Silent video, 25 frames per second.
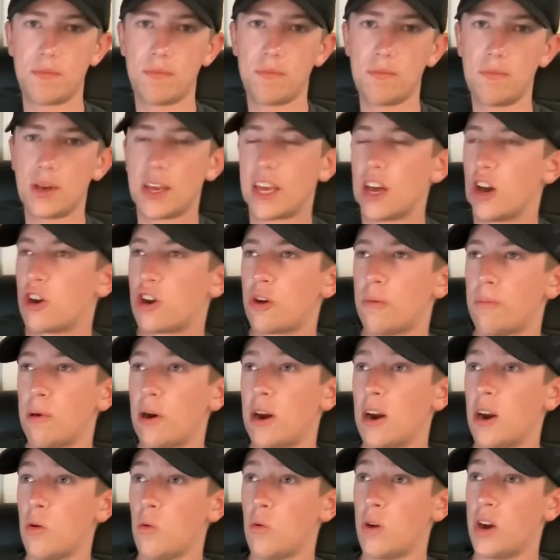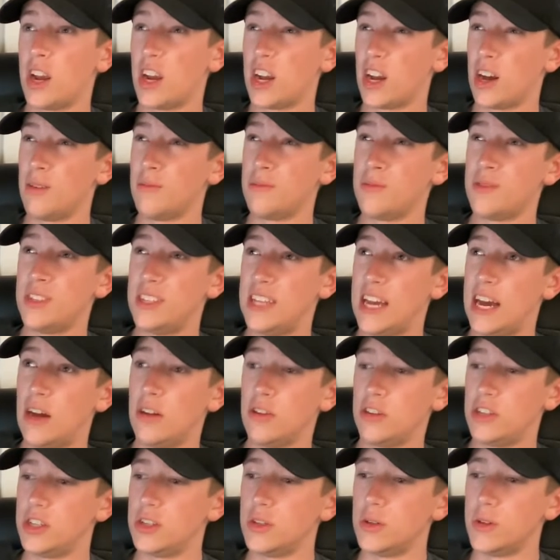Miguel Cabrera, when it comes
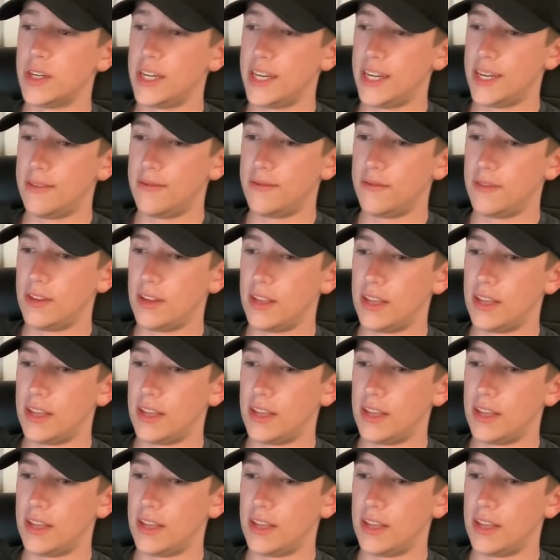down to it,